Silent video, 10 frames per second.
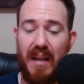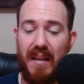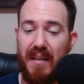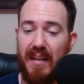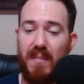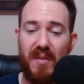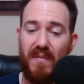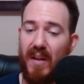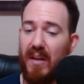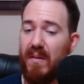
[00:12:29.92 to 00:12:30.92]
The game is
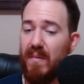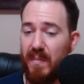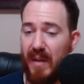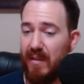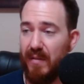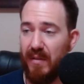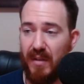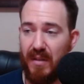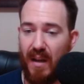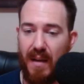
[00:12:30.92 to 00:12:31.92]
very respectful of your
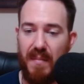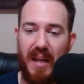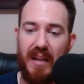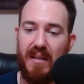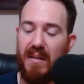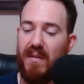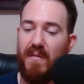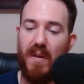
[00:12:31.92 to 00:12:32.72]
time, and it's going to fit